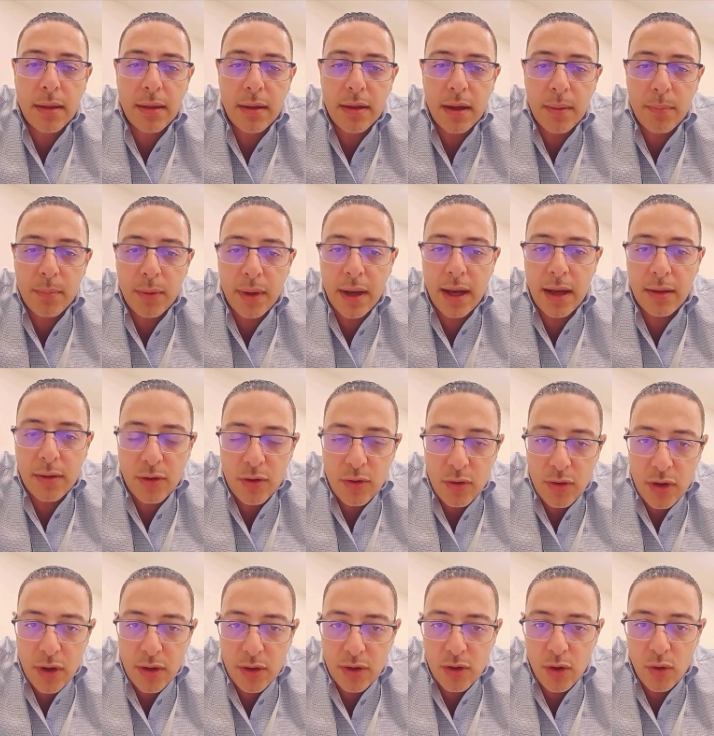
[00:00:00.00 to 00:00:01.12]
the brain through
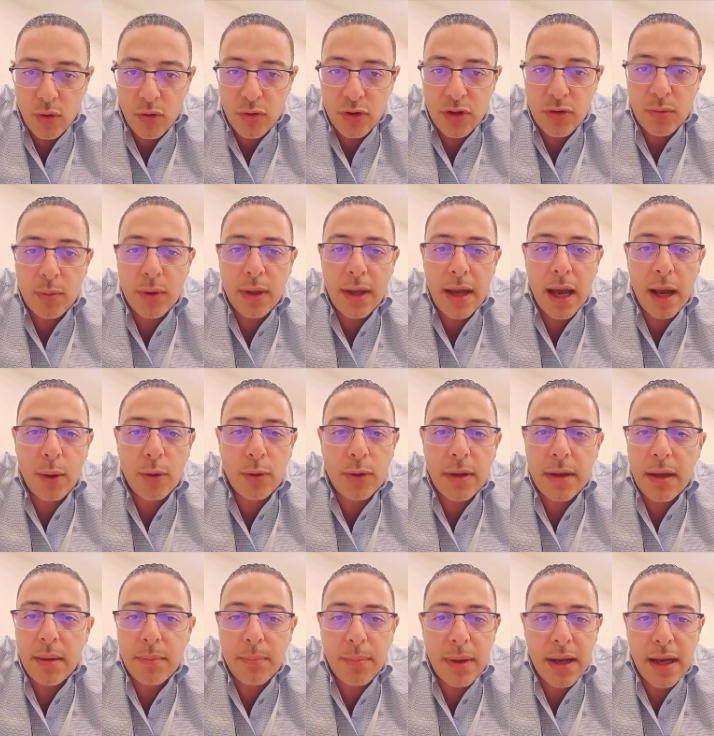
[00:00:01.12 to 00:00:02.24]
the nose without
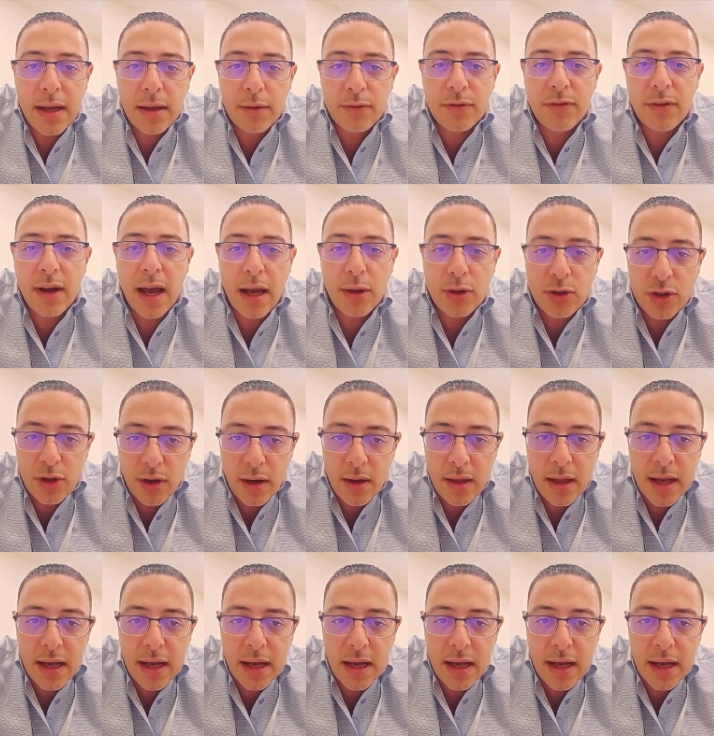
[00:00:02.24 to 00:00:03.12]
there being a fracture,